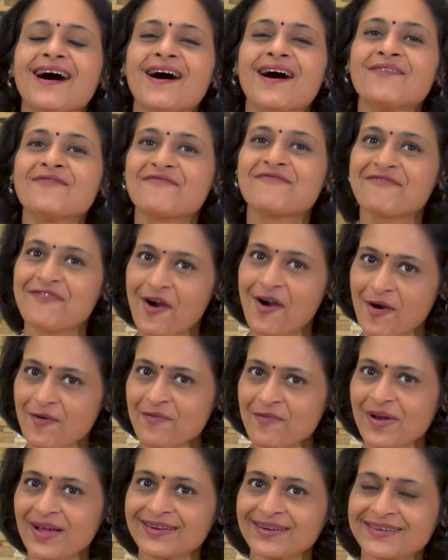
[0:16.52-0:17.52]
A warm
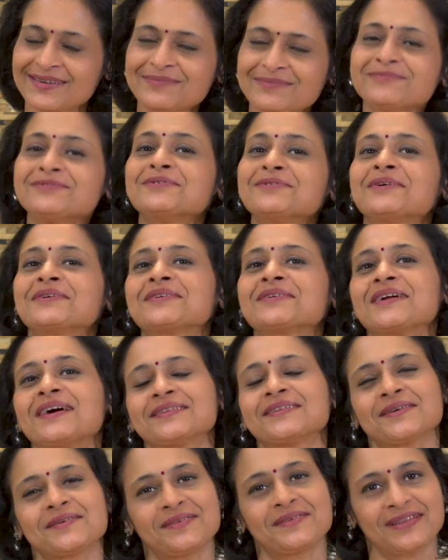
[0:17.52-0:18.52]
welcome to
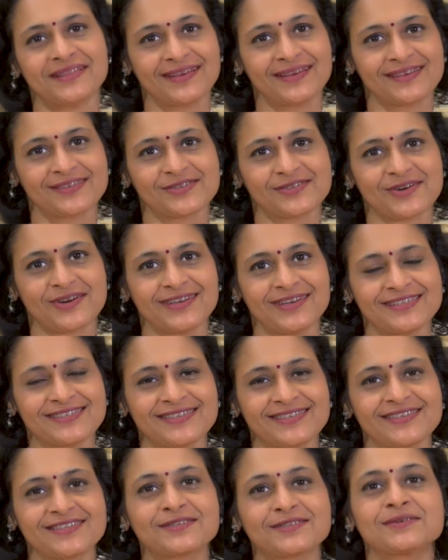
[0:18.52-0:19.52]
Anuradha Vedic
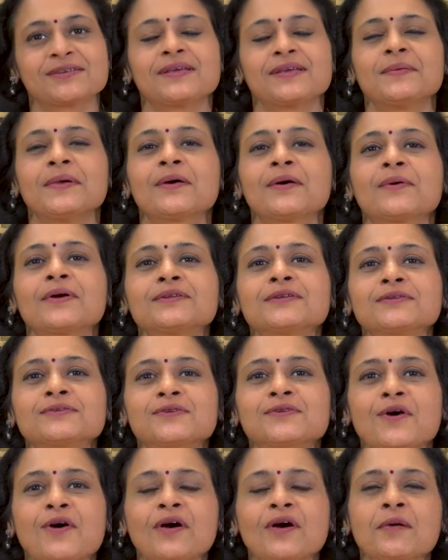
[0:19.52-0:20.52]
Astrology. Today we are going to
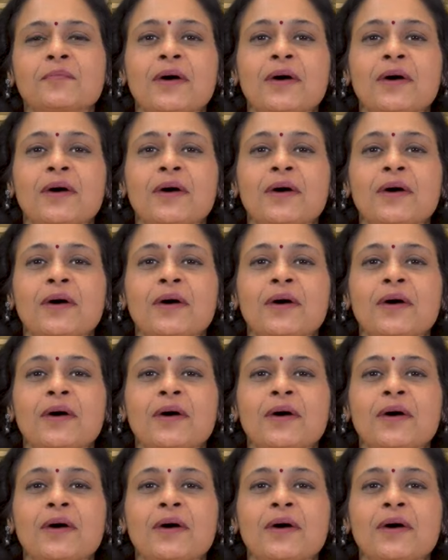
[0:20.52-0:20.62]
talk